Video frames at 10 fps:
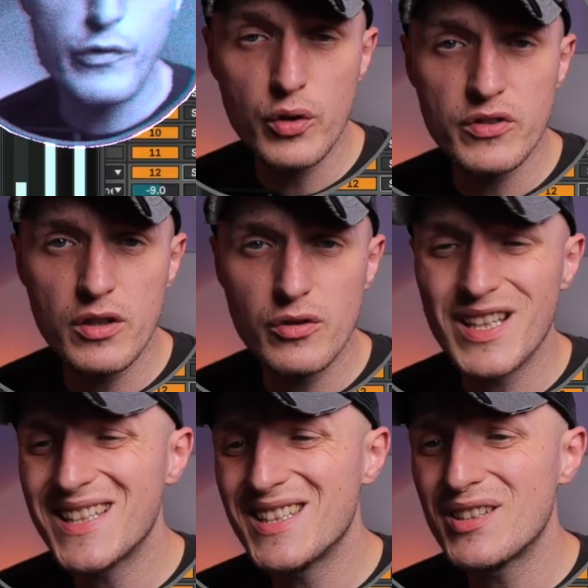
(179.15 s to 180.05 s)
Fuser,
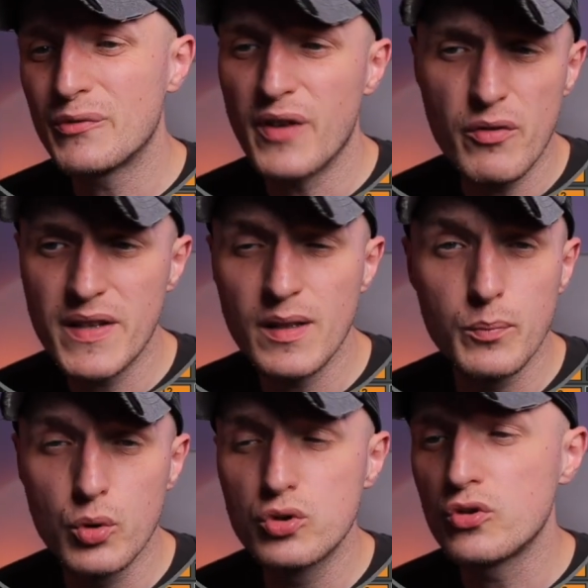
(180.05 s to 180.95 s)
it is very
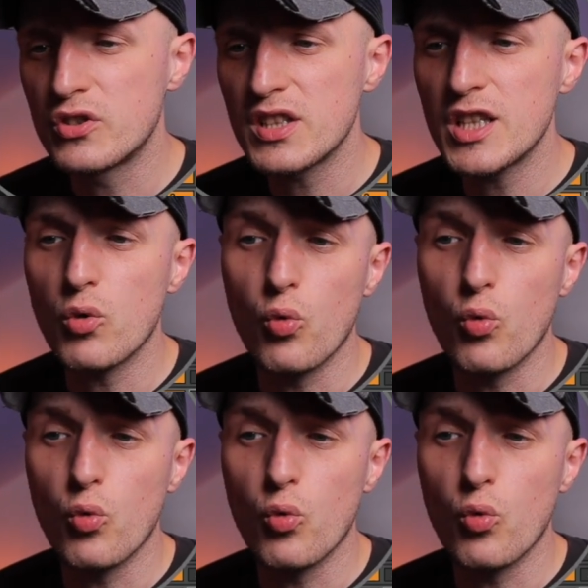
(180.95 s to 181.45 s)
simple to see